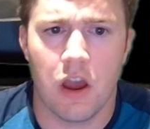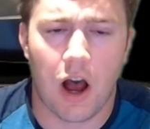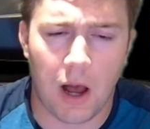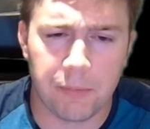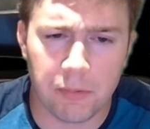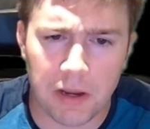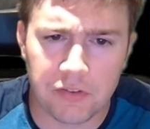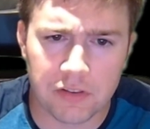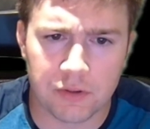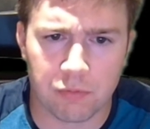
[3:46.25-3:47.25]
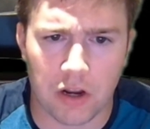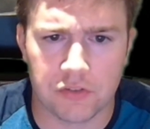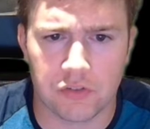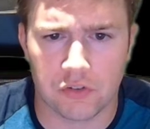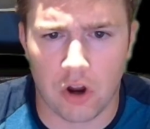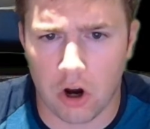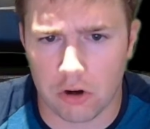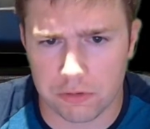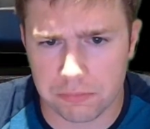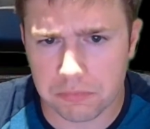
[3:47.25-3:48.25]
Optimizing this process is hard